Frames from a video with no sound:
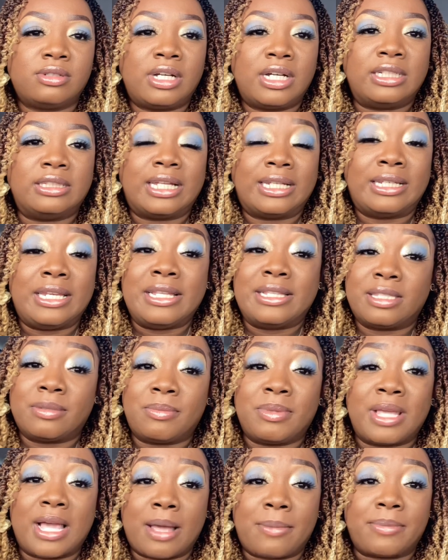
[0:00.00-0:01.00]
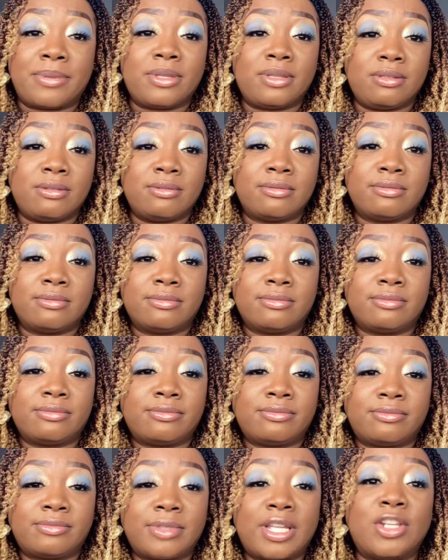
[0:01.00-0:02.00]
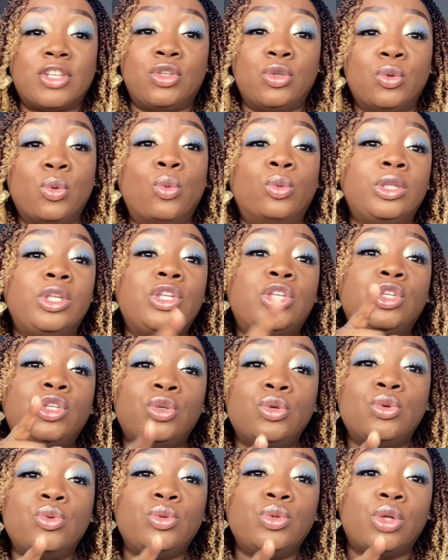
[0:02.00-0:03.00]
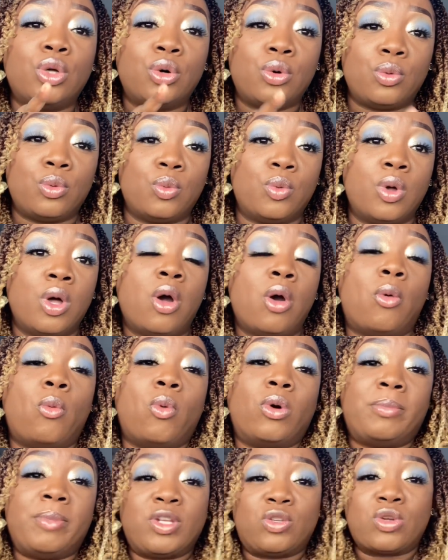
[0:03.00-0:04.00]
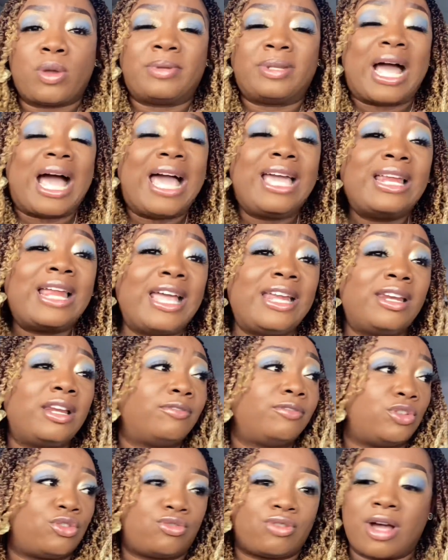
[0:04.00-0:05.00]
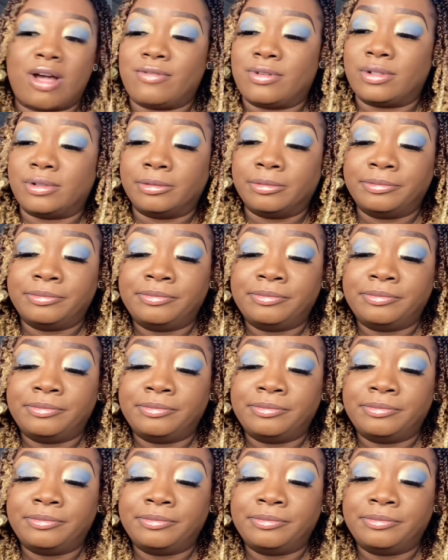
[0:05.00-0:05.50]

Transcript: that needs to be happy. And only you know what makes you happy. I love to travel.